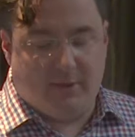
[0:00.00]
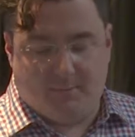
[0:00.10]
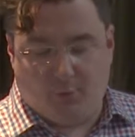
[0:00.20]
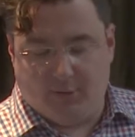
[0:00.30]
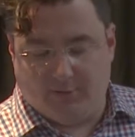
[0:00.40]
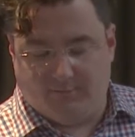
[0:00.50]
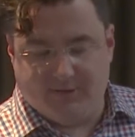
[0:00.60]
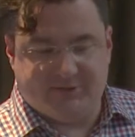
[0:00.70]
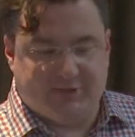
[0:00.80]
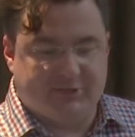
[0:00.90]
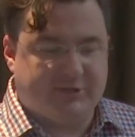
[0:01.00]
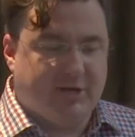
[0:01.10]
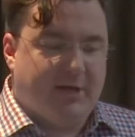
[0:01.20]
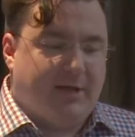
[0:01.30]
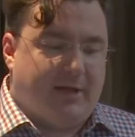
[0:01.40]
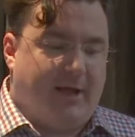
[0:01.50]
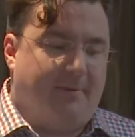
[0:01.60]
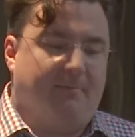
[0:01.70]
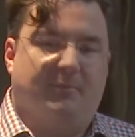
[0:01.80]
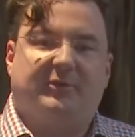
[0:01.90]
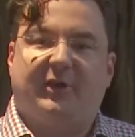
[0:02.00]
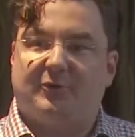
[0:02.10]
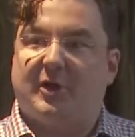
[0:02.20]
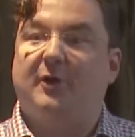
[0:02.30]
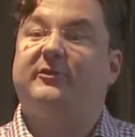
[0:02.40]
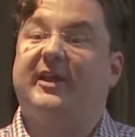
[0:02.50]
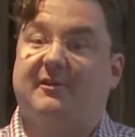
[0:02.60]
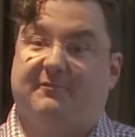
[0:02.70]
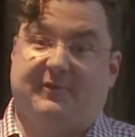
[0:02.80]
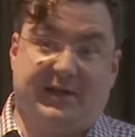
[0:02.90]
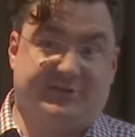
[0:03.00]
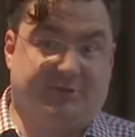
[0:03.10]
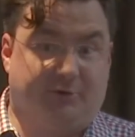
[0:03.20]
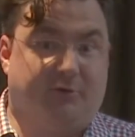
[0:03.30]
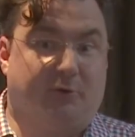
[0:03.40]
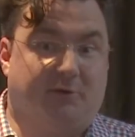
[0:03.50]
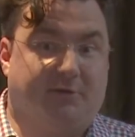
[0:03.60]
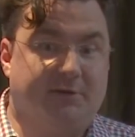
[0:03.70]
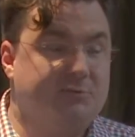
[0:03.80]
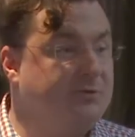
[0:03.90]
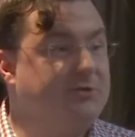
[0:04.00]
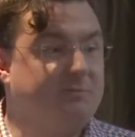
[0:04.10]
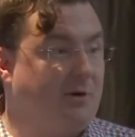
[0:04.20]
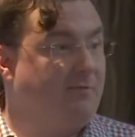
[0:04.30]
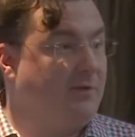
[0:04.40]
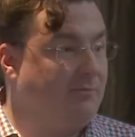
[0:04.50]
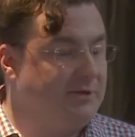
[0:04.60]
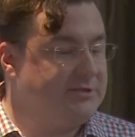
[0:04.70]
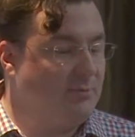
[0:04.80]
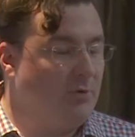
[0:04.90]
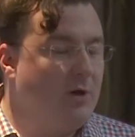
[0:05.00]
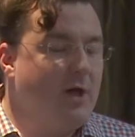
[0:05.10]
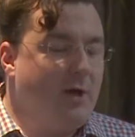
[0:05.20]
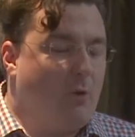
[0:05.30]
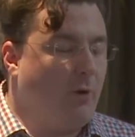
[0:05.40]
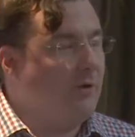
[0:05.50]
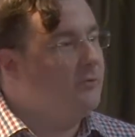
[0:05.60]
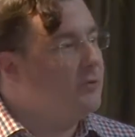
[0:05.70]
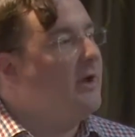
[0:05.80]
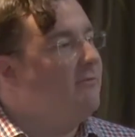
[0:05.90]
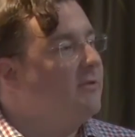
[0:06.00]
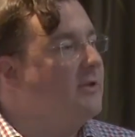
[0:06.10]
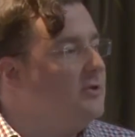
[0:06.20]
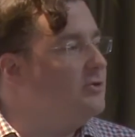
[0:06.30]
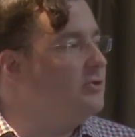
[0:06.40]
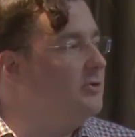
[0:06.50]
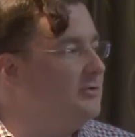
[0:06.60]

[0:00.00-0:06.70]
The point of this is telling you how to get faster at doing things, which is perfectly reasonable, while doing everything you should.